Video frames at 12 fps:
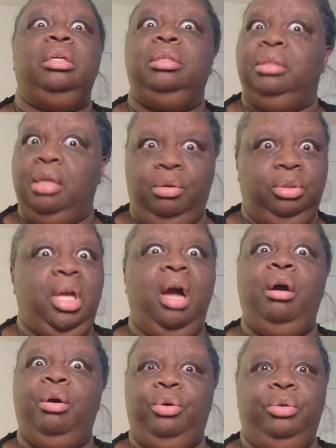Yo,
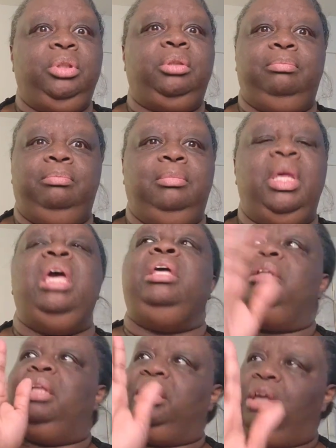dog.
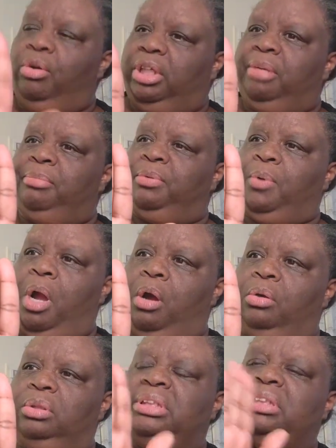Now, don't get me
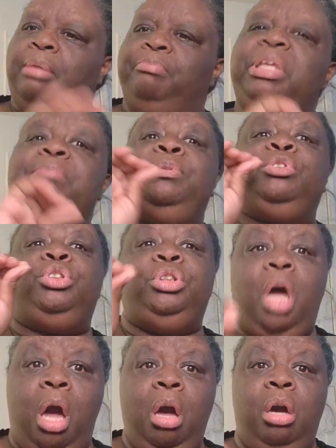wrong. Some people's
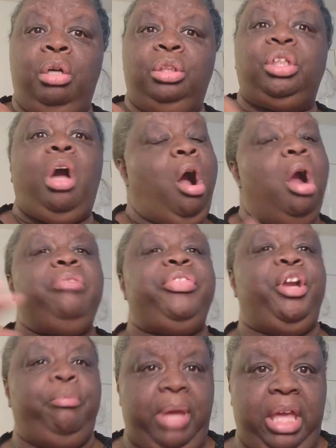dogs are
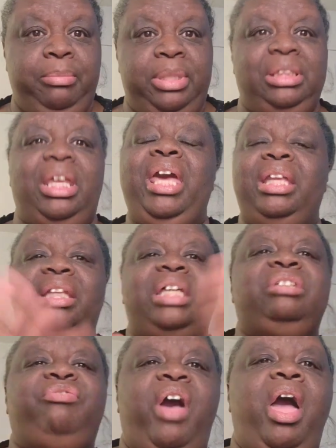their babies, and
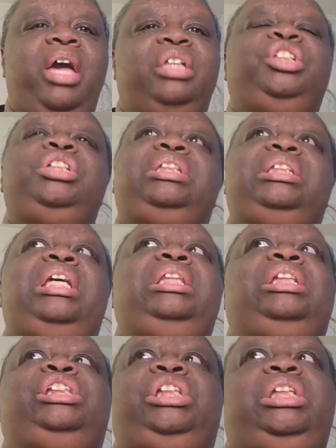that's fine. She said
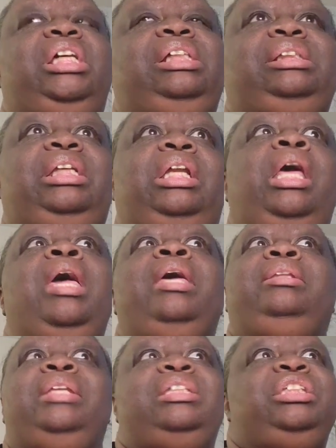that she doesn't
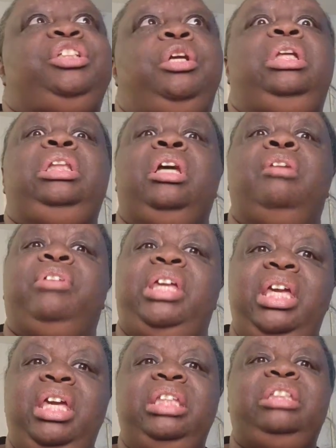necessarily love
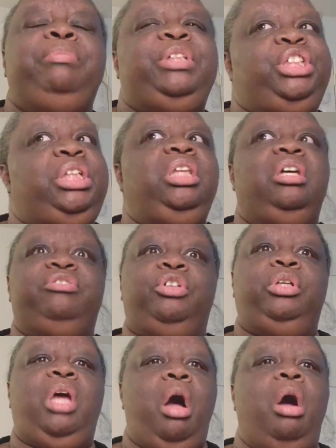kids, but she loves
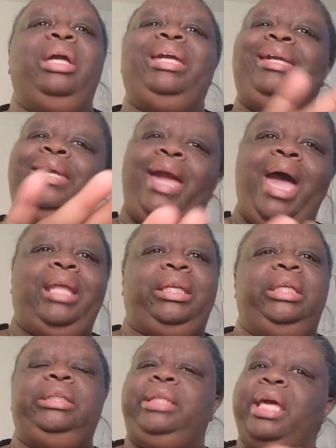her dog. Got
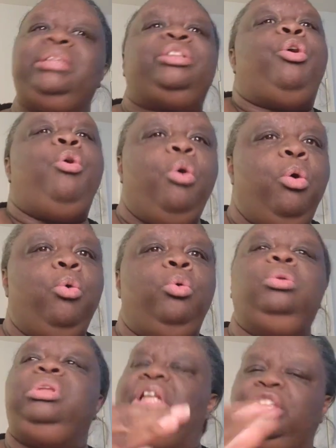it. That's
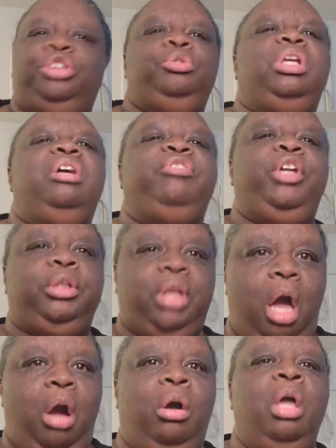cool that you love your
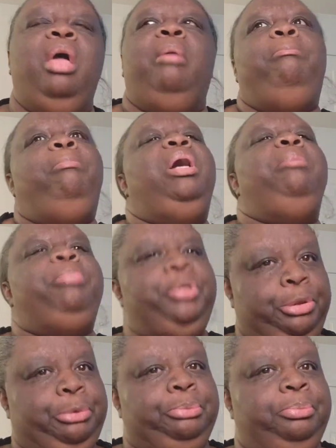dog. But,
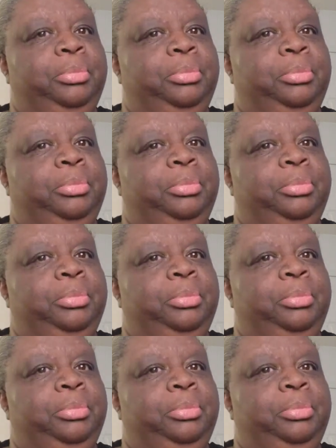boo,